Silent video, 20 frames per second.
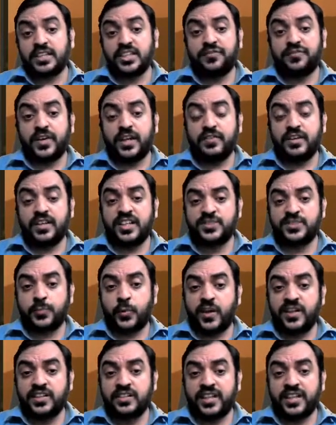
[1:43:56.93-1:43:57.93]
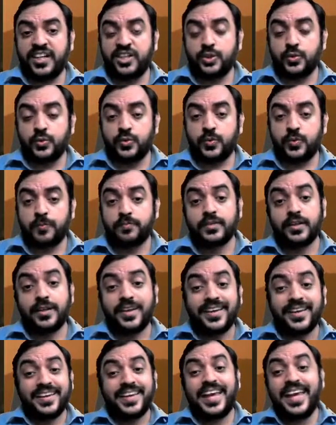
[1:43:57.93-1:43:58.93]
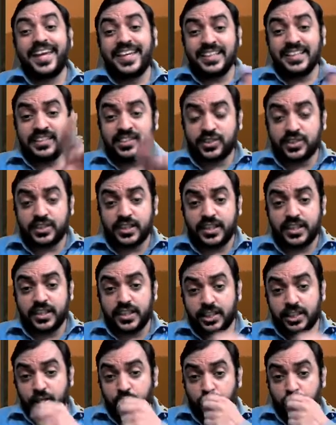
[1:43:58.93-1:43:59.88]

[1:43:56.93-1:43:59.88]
5 years is 0.32. A and C